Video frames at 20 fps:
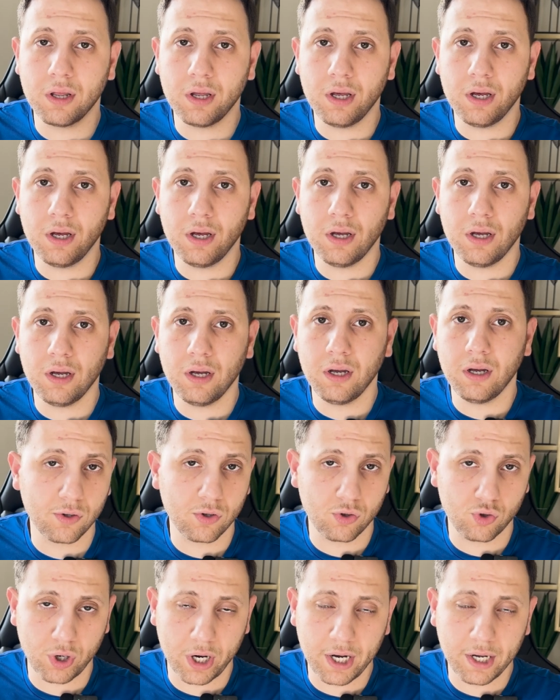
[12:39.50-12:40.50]
the
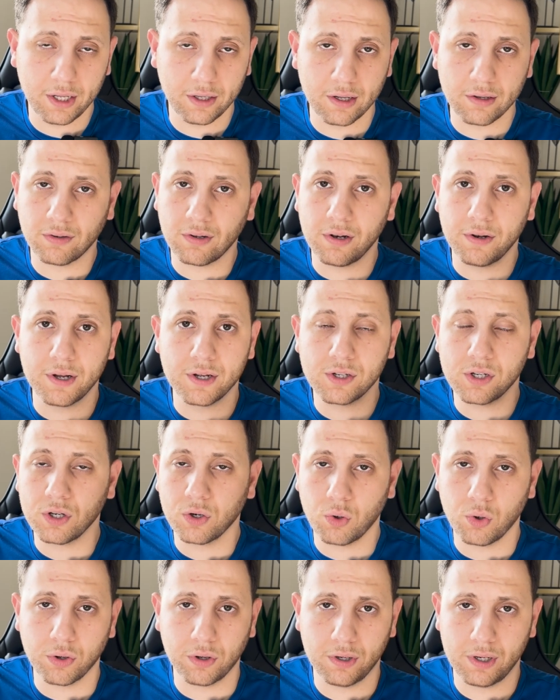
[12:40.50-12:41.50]
trainee dental nursing
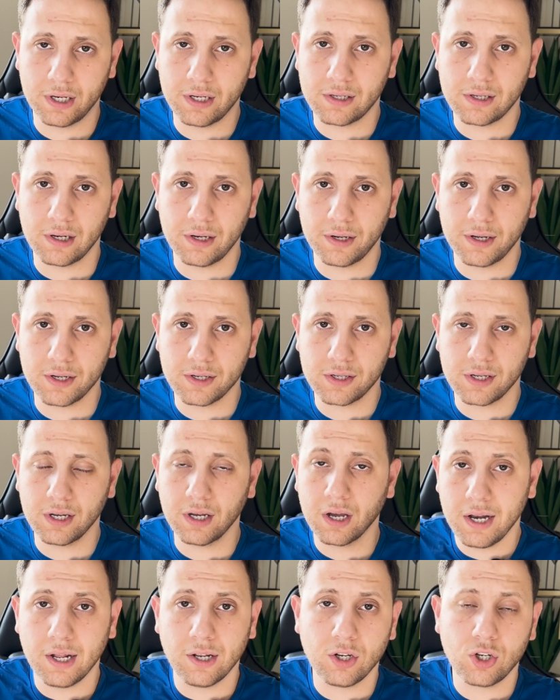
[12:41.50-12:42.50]
or the dental nursing,
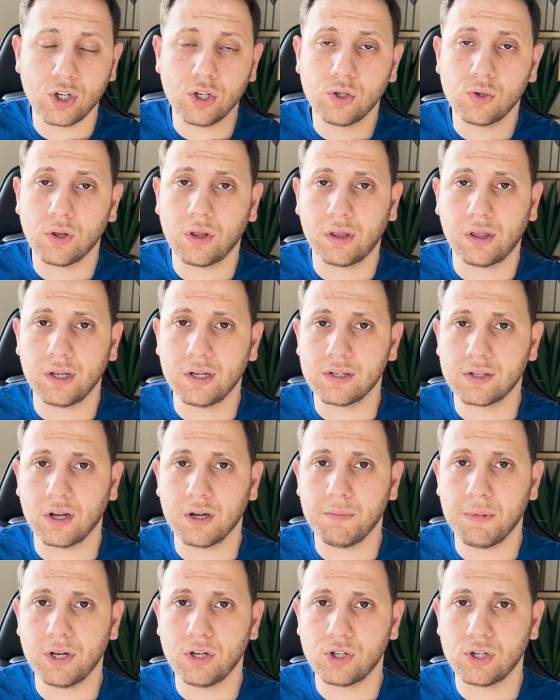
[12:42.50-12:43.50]
in addition to the things I
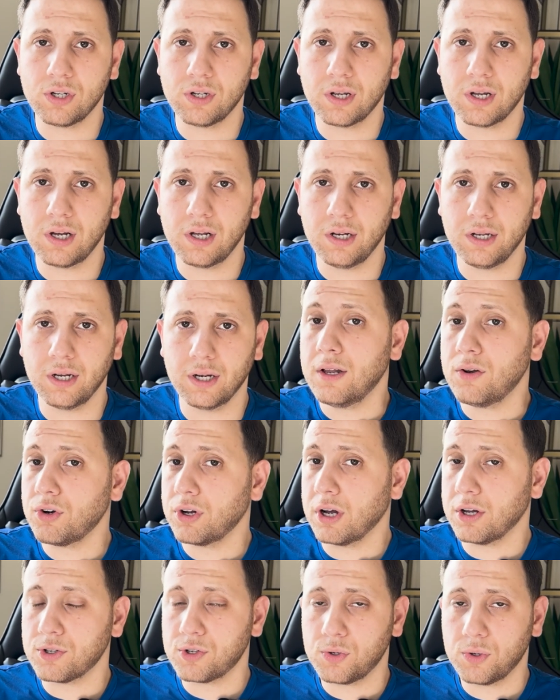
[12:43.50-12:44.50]
mentioned earlier. In
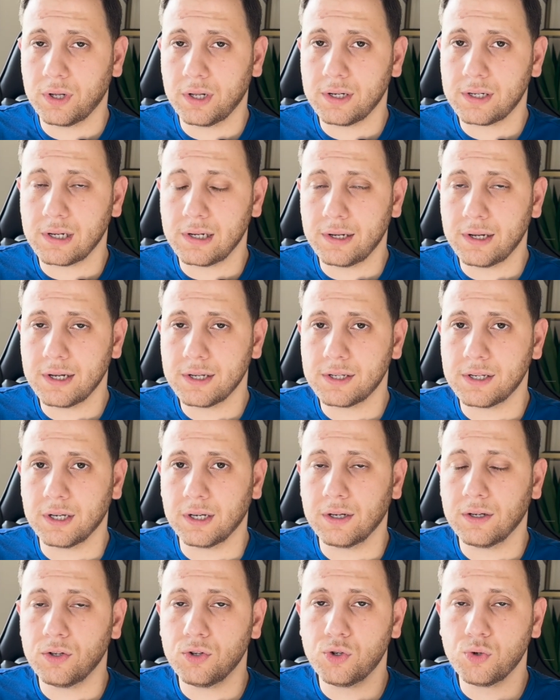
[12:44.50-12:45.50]
regards to dental
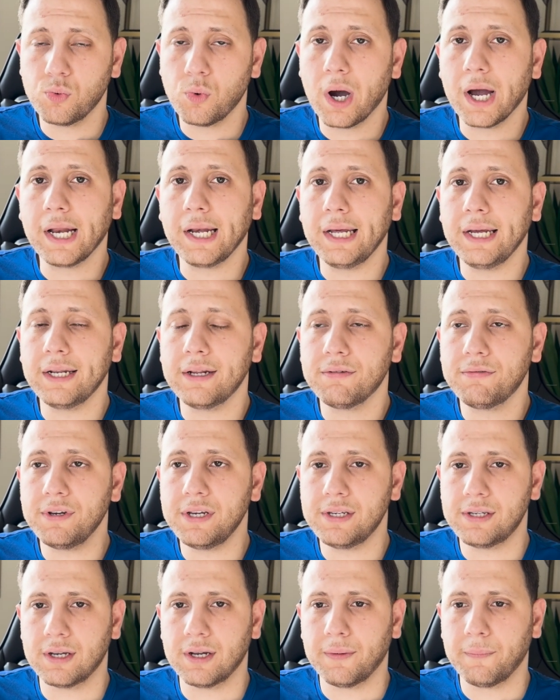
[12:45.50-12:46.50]
nursing, do I need a
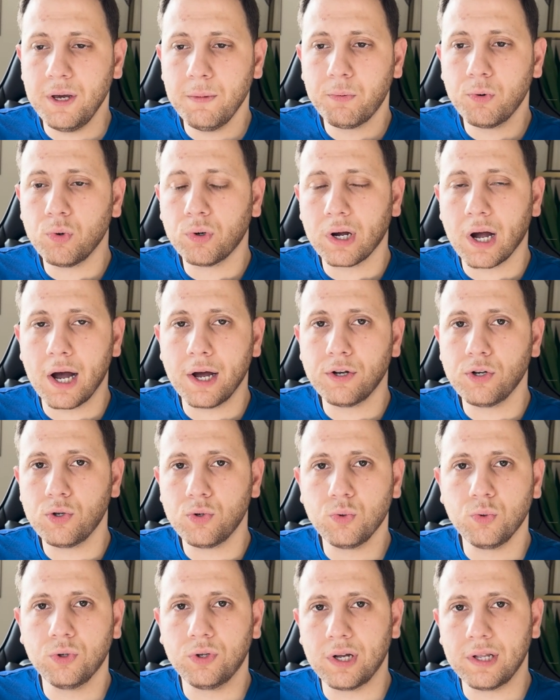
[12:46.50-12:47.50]
visa? People can
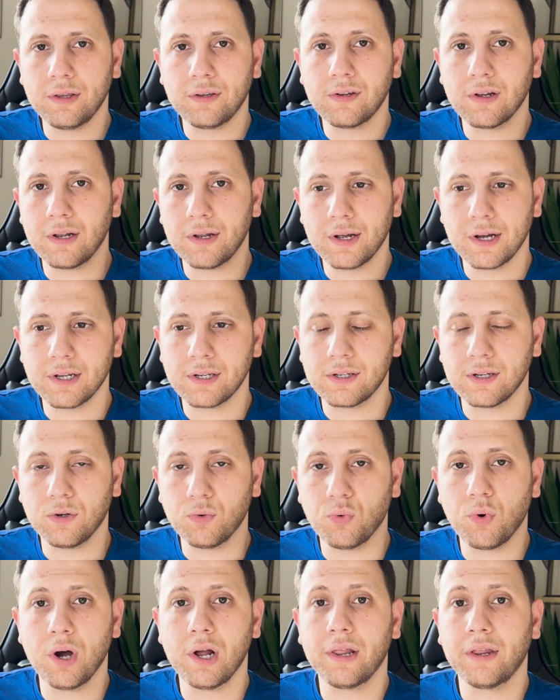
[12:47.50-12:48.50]
do dental nursing
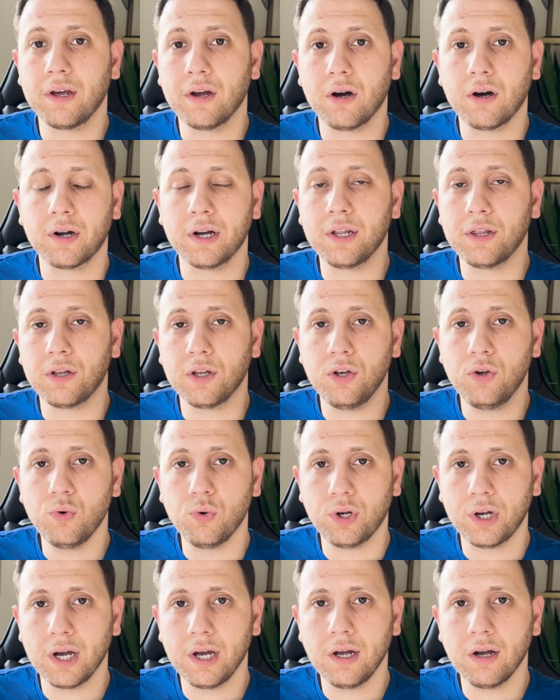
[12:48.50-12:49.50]
while they are in the
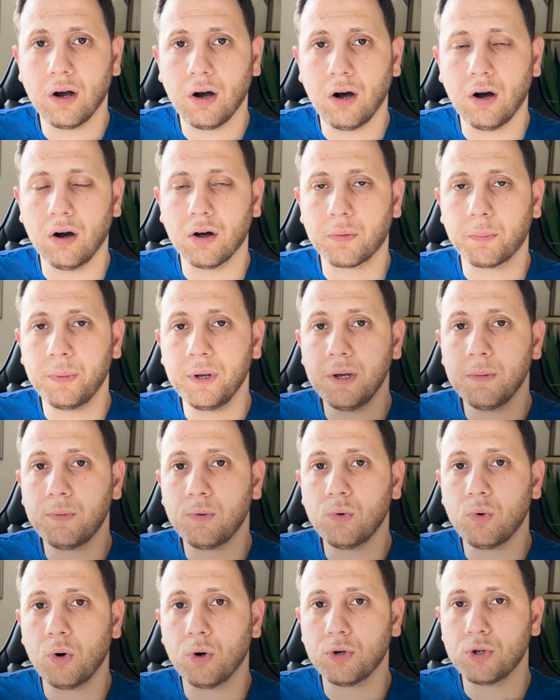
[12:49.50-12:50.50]
UK, or
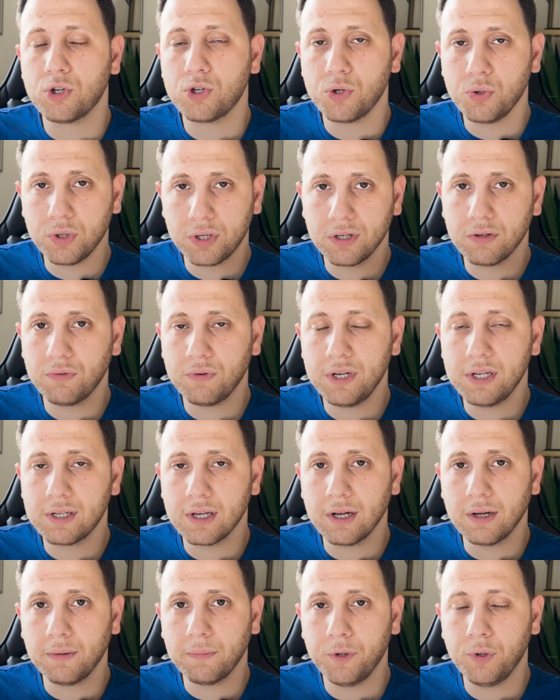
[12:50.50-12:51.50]
people on student
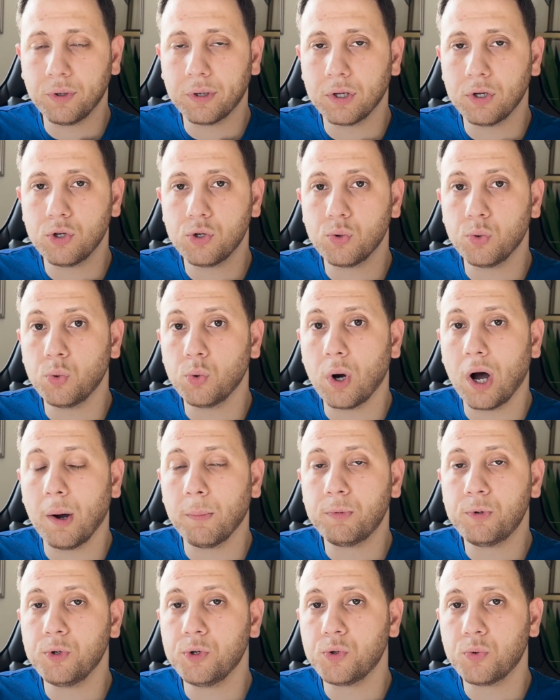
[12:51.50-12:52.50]
visa, you can do
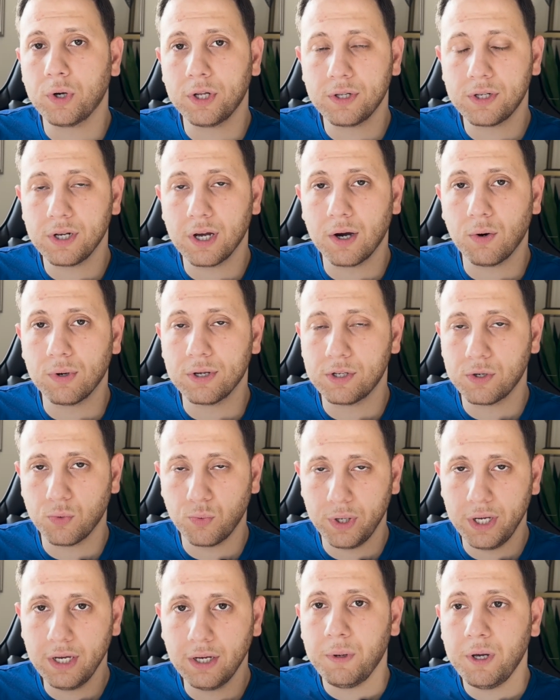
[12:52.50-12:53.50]
up to 20 hours a
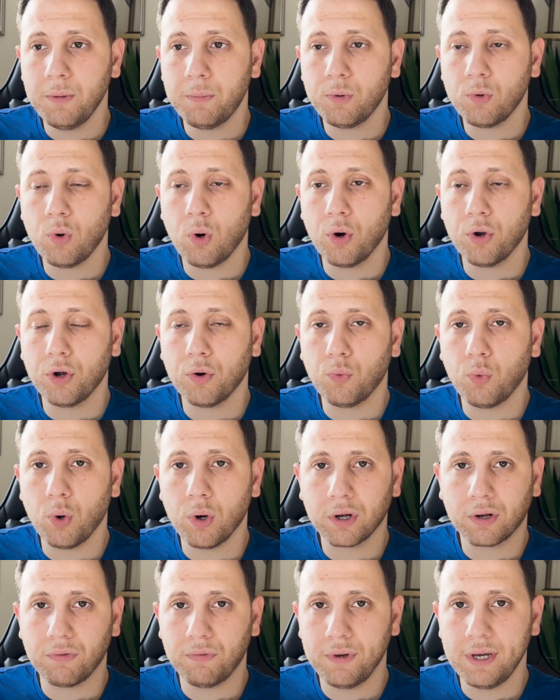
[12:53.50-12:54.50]
week. People on a
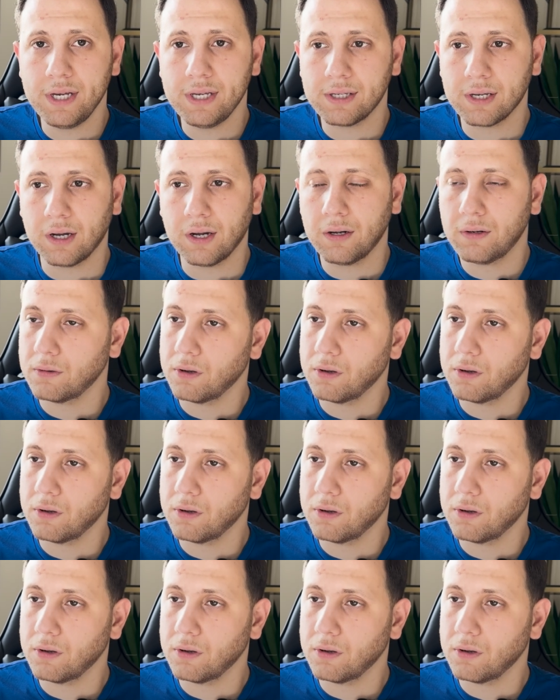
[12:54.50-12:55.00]
work visa,